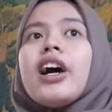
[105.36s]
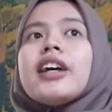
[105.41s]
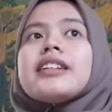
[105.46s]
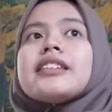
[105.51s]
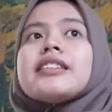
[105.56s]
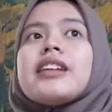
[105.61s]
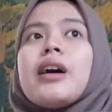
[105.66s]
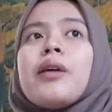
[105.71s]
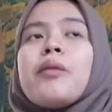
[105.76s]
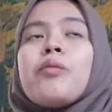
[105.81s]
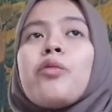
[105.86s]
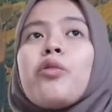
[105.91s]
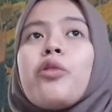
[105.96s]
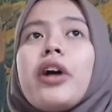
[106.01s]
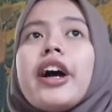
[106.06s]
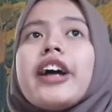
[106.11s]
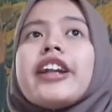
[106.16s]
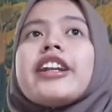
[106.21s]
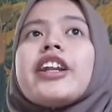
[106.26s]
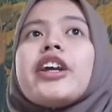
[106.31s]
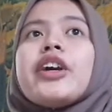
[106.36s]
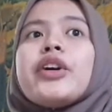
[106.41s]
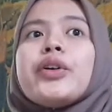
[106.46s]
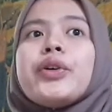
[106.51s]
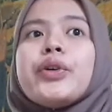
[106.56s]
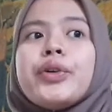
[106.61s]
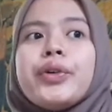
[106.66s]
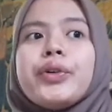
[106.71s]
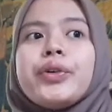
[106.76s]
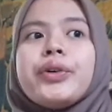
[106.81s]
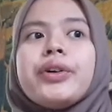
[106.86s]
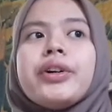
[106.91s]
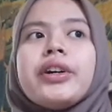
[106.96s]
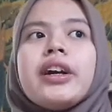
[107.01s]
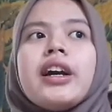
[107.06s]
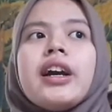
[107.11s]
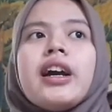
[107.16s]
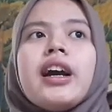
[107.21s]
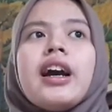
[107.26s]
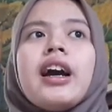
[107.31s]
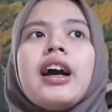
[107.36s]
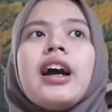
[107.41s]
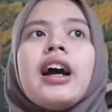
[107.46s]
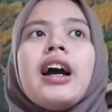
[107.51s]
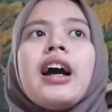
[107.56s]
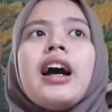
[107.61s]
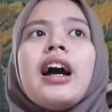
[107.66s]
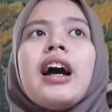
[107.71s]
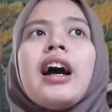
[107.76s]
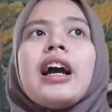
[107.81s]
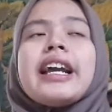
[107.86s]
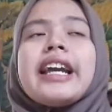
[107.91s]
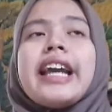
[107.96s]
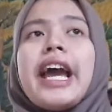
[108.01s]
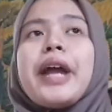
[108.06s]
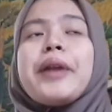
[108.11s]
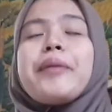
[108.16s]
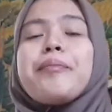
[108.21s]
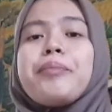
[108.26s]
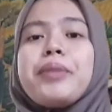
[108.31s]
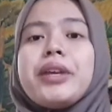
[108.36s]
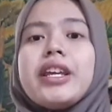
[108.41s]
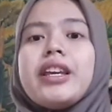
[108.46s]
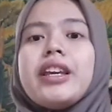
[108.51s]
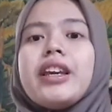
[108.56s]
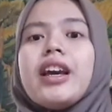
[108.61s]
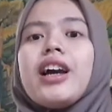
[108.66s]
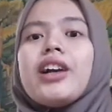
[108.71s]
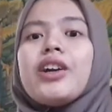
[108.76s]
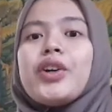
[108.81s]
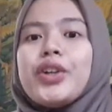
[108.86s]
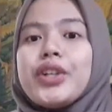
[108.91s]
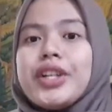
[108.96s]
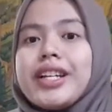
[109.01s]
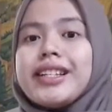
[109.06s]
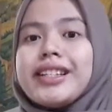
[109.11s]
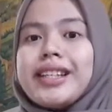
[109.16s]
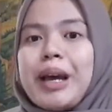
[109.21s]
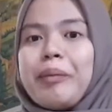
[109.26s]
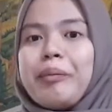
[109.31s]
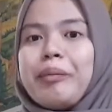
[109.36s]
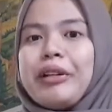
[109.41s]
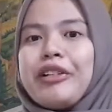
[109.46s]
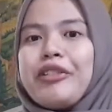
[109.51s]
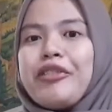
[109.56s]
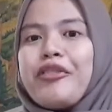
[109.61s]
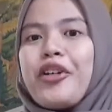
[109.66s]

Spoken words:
someone who can be a good example